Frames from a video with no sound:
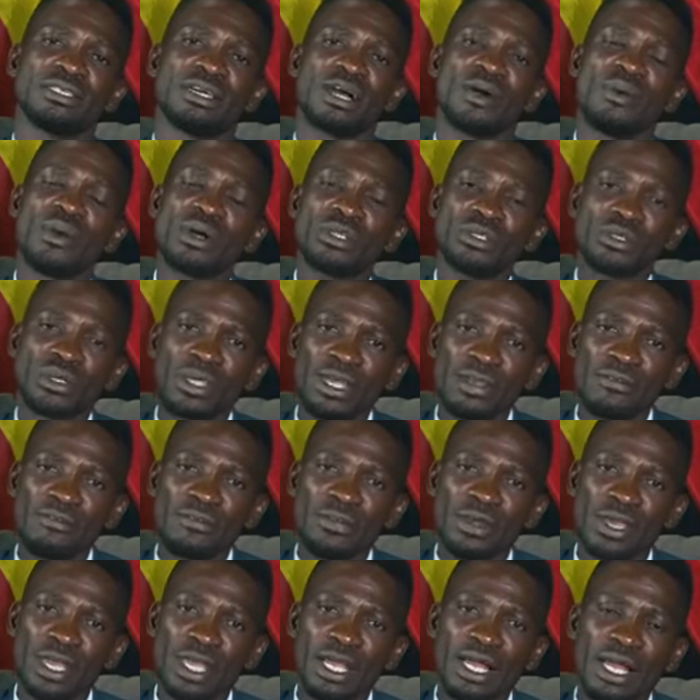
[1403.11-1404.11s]
I want to
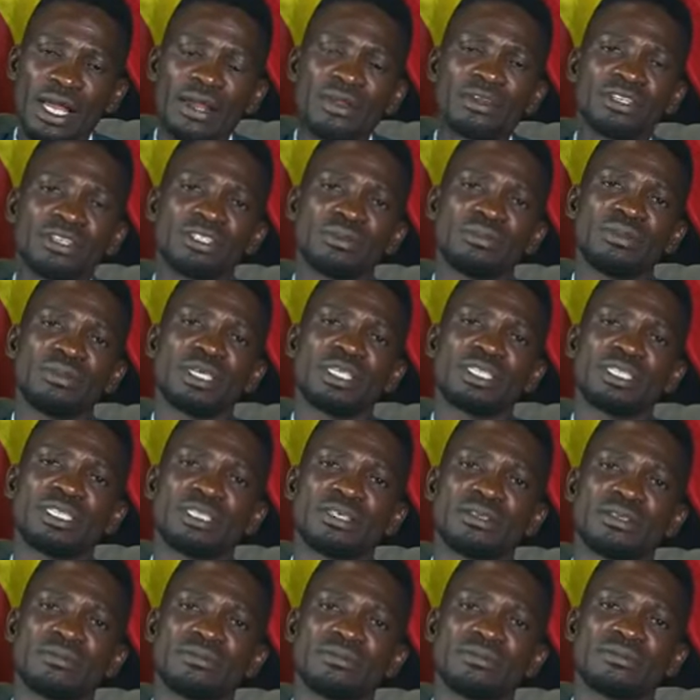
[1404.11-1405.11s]
give you
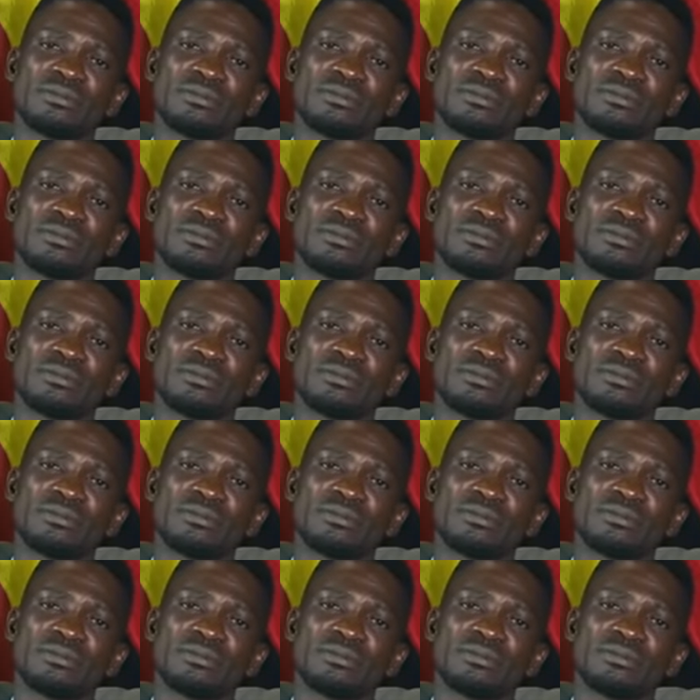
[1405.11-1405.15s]
encouragement.